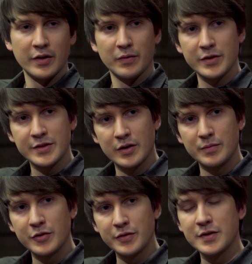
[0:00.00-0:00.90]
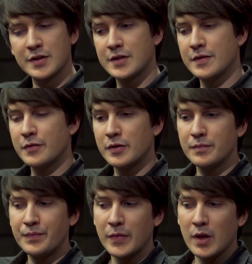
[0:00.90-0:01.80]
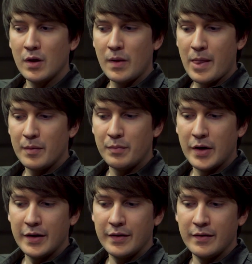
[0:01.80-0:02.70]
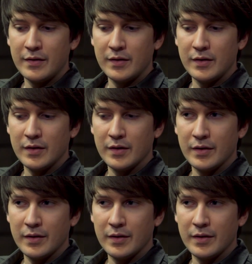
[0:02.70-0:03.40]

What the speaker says: and it will start producing stuff for you. But the